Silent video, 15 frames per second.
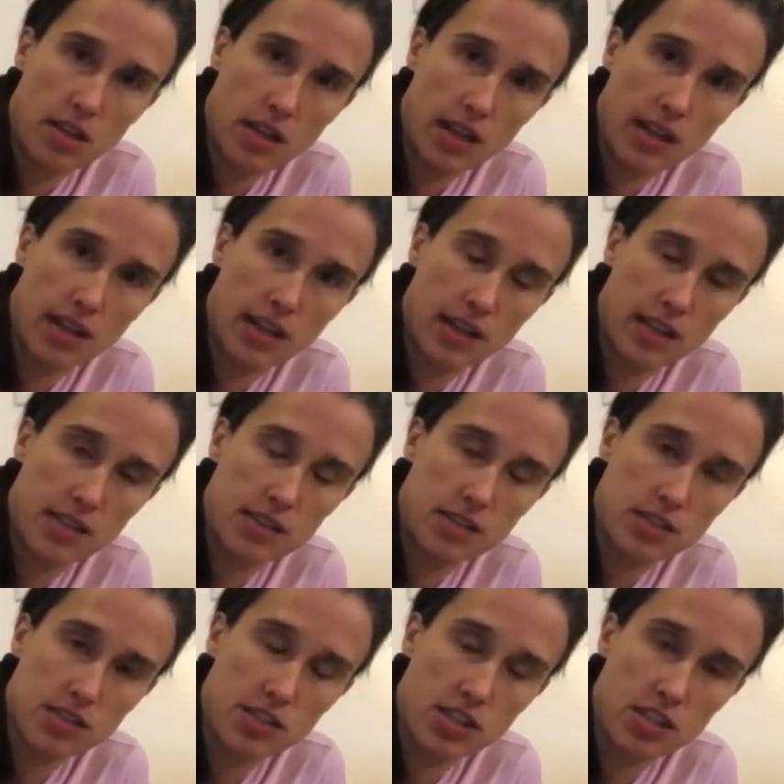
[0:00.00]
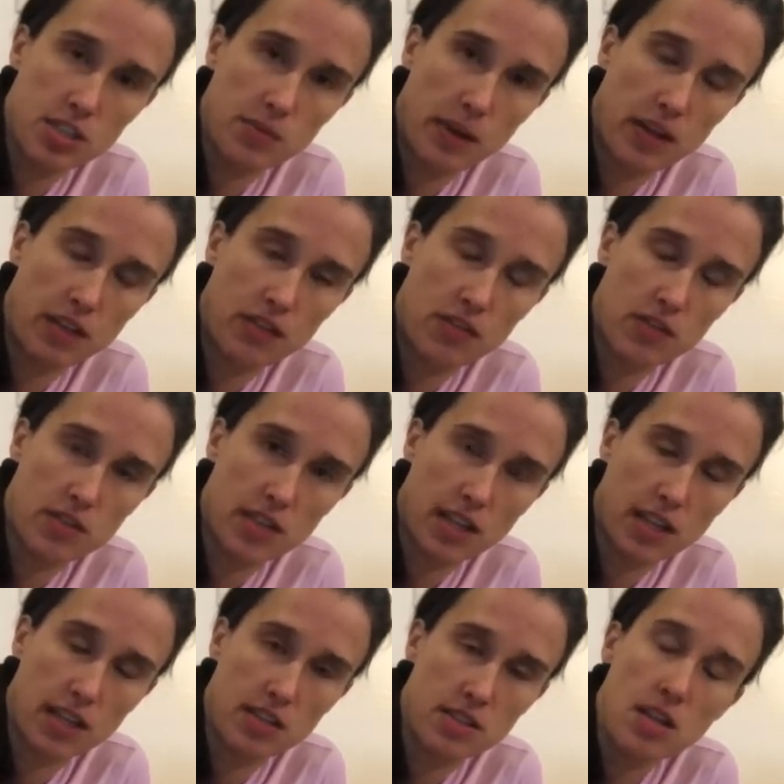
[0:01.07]
an inch, spend a few
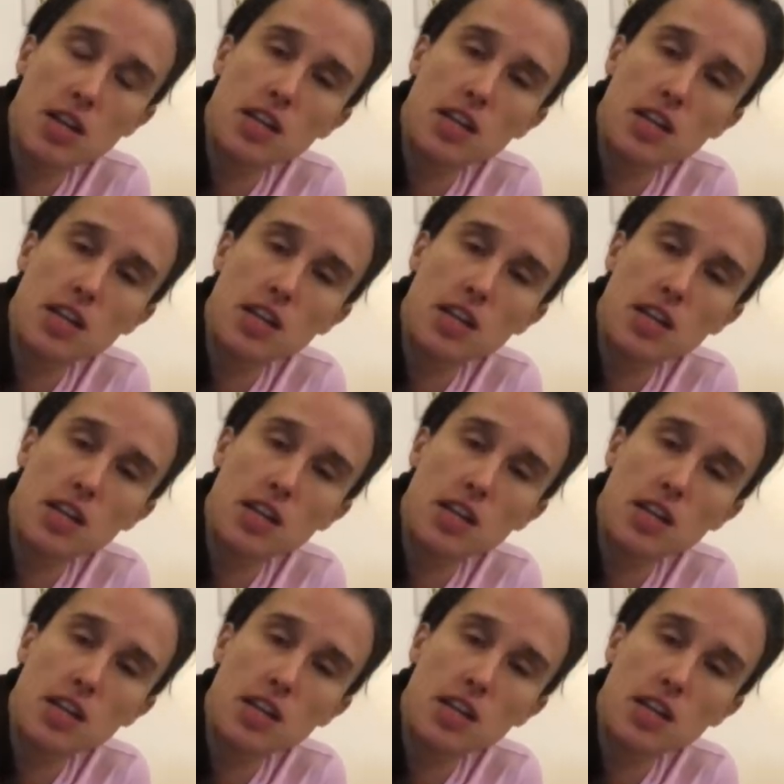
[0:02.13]
seconds.